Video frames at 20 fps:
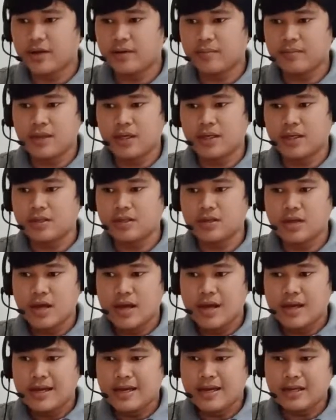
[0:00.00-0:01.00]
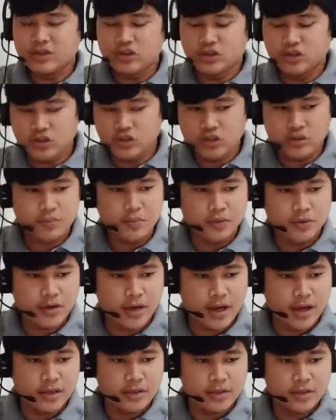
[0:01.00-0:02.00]
That means He has a
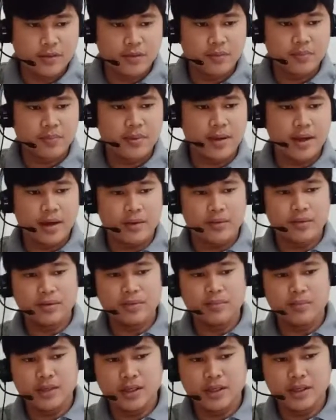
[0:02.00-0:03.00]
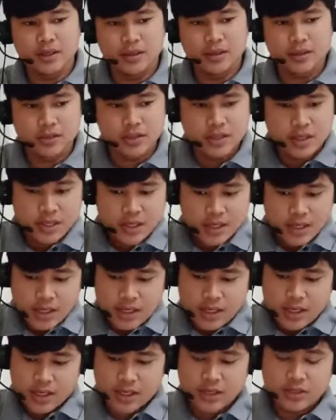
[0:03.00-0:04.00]
supernatural power because
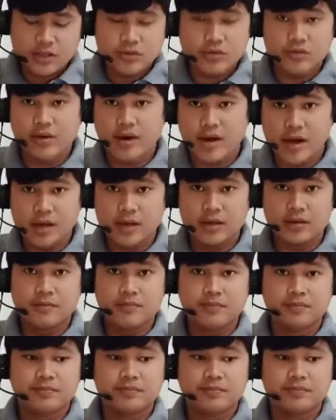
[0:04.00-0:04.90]
He is created.